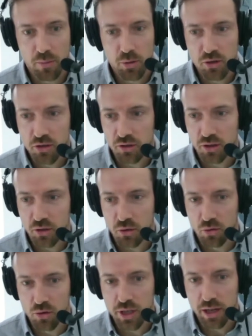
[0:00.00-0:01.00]
which is just
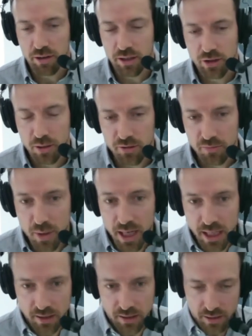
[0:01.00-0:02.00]
extraordinary in terms of
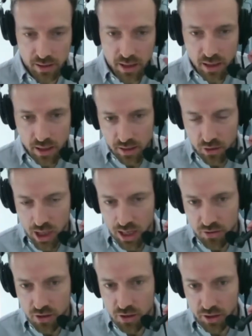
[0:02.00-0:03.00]
meeting the
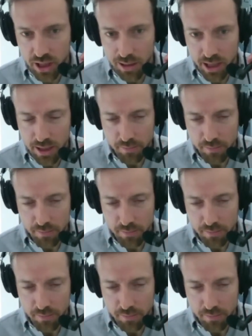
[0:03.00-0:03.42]
challenges that are coming up.